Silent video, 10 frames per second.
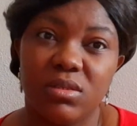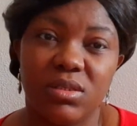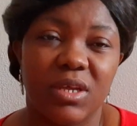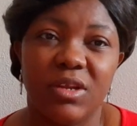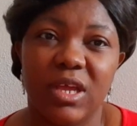
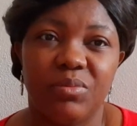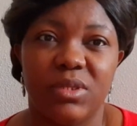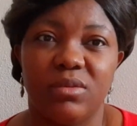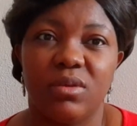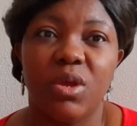Things are really
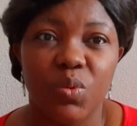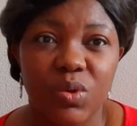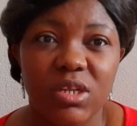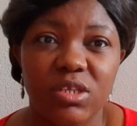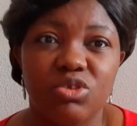happening.
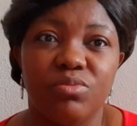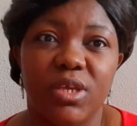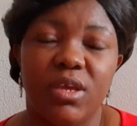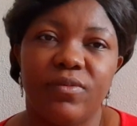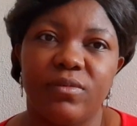Really need to
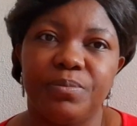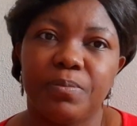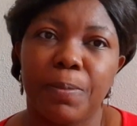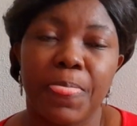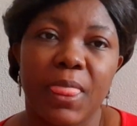be careful
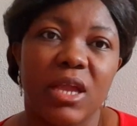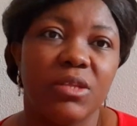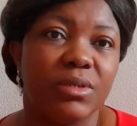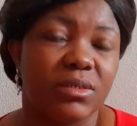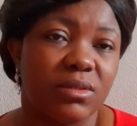
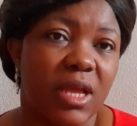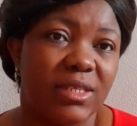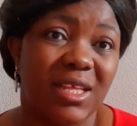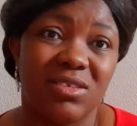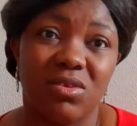anyway
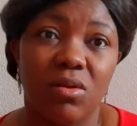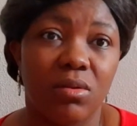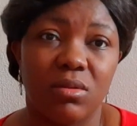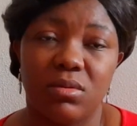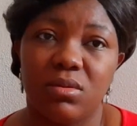guys that's
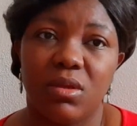all